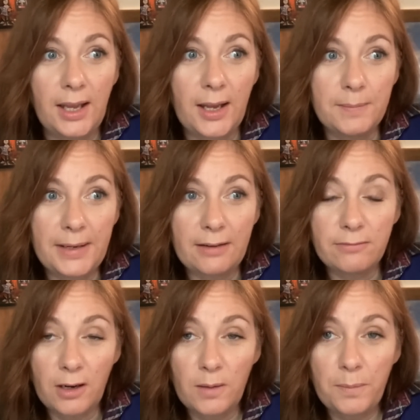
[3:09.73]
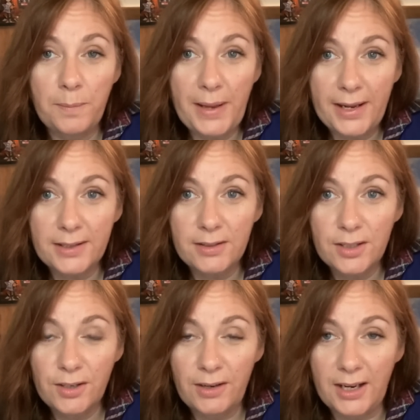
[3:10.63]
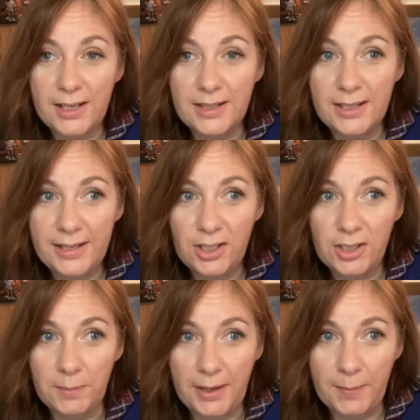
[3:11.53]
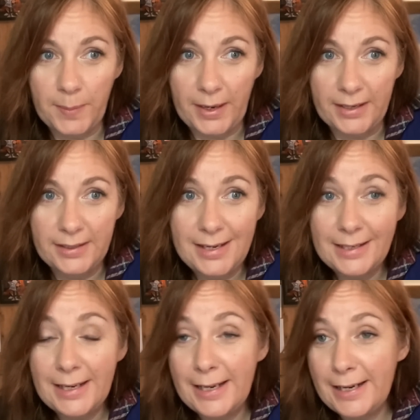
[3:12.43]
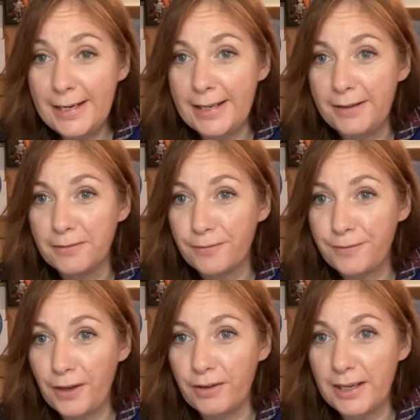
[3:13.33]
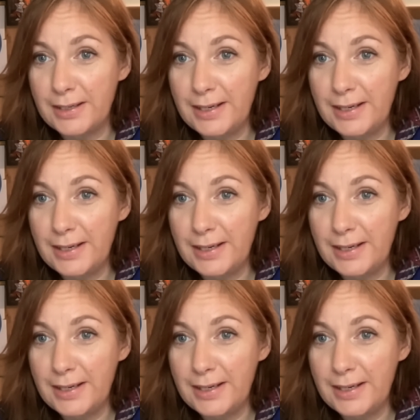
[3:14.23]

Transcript: Now, Raab backed Sunak in the leadership campaign. He clearly felt